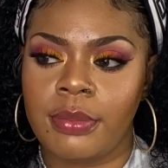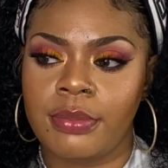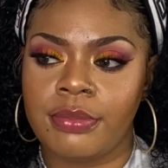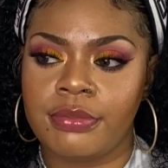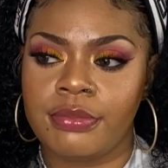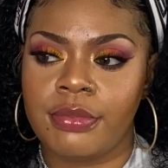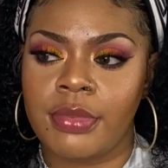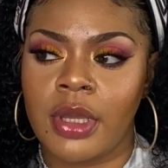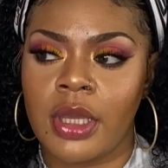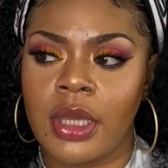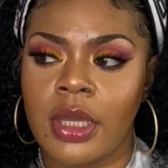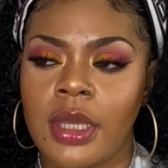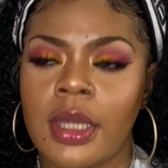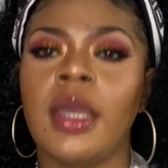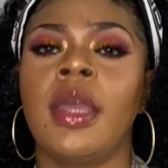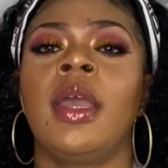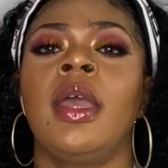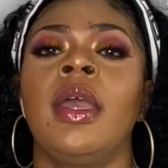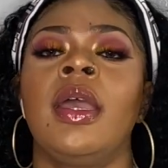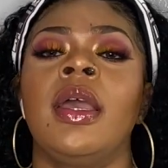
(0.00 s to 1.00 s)
but
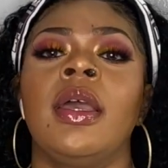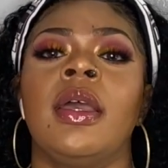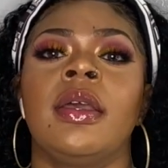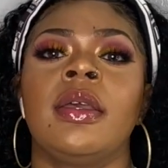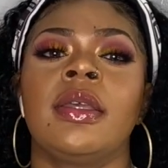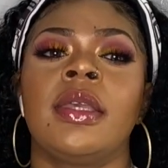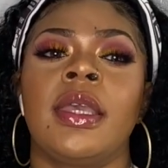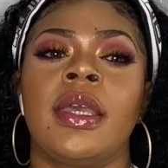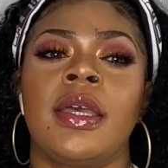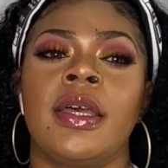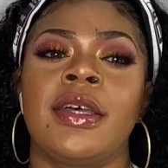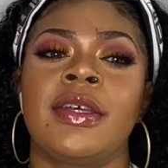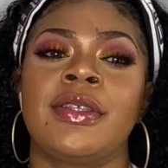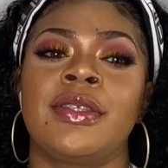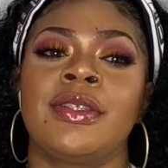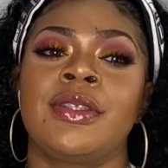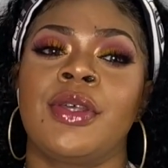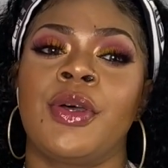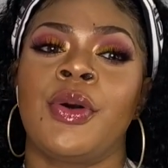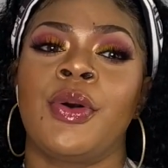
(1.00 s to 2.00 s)
yeah,
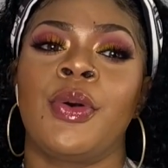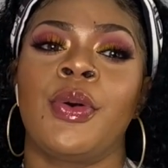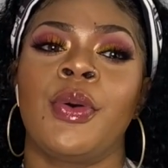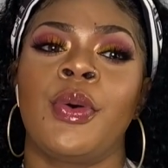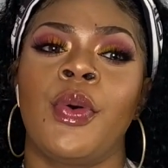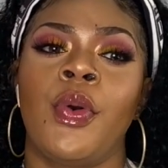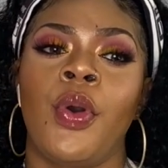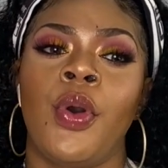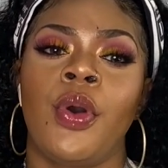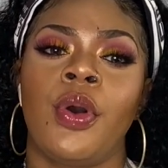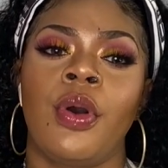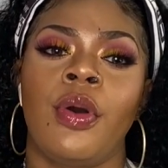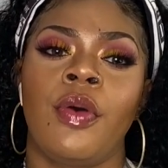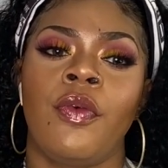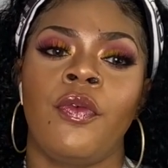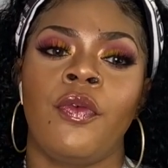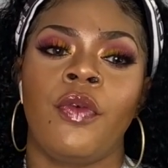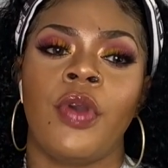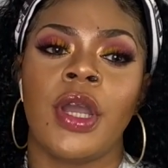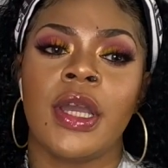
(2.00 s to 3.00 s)
so
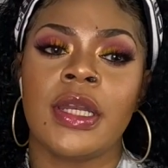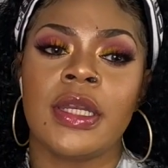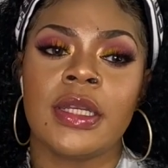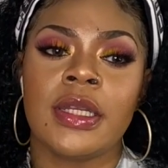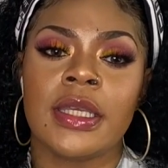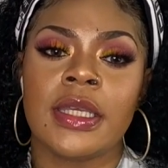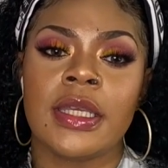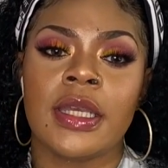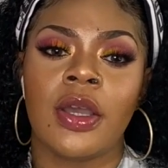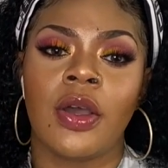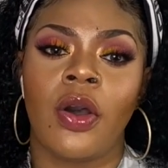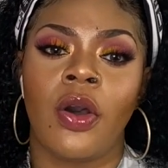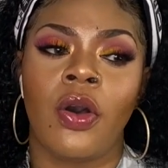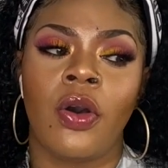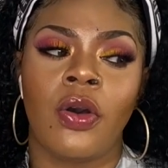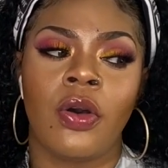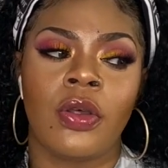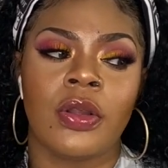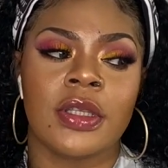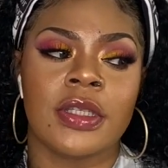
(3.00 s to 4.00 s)
running
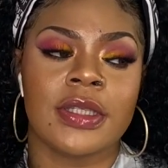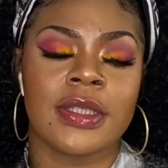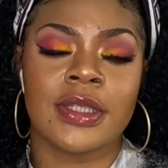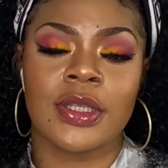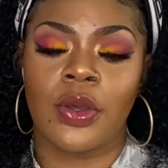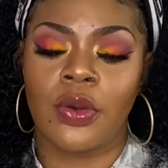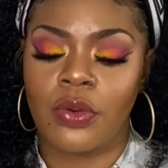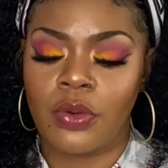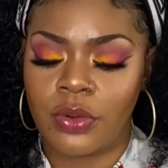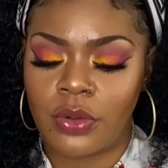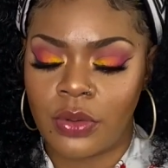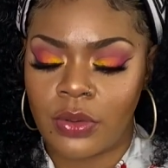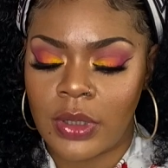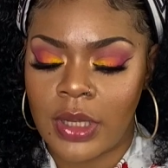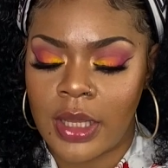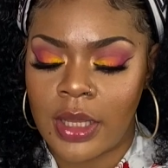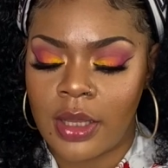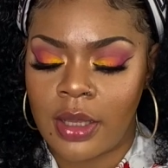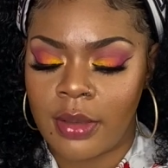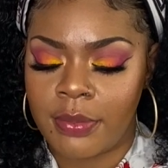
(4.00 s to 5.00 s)
all the total
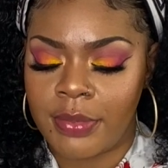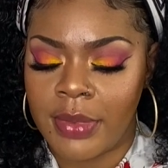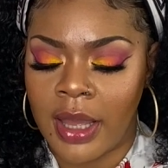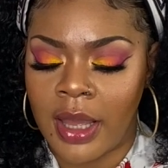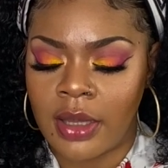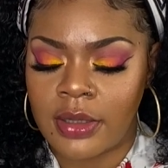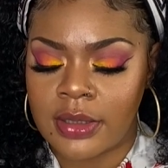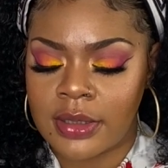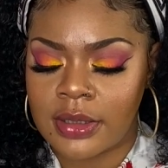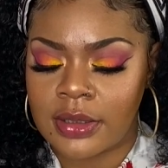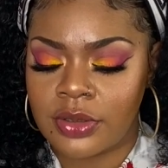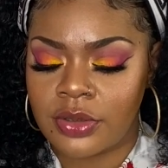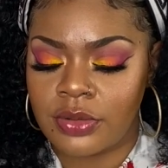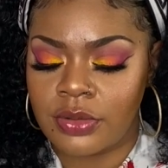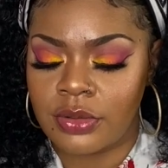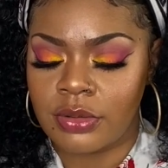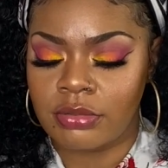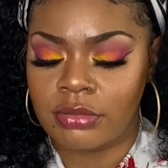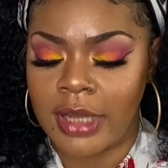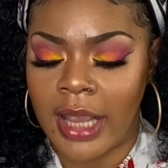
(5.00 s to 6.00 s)
up, I'll
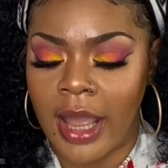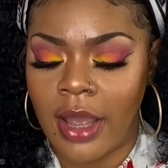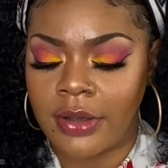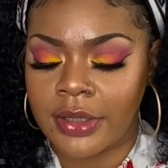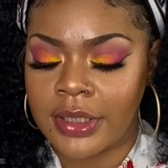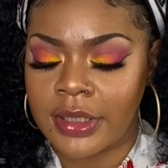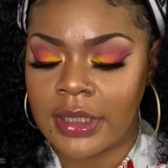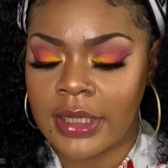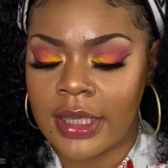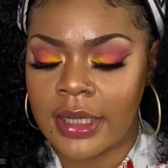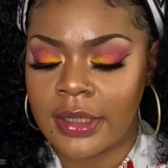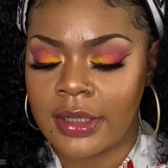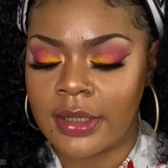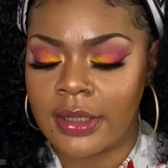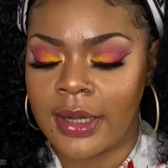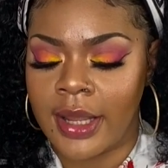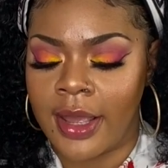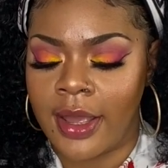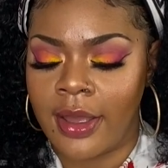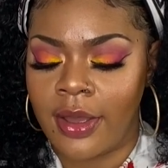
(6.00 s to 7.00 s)
calculate it
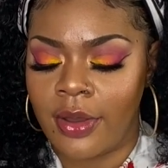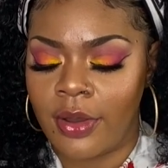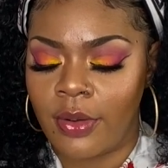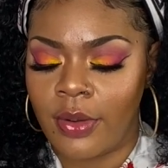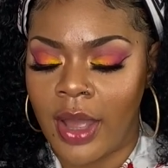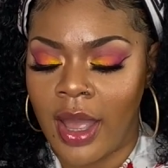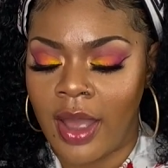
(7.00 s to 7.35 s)
now.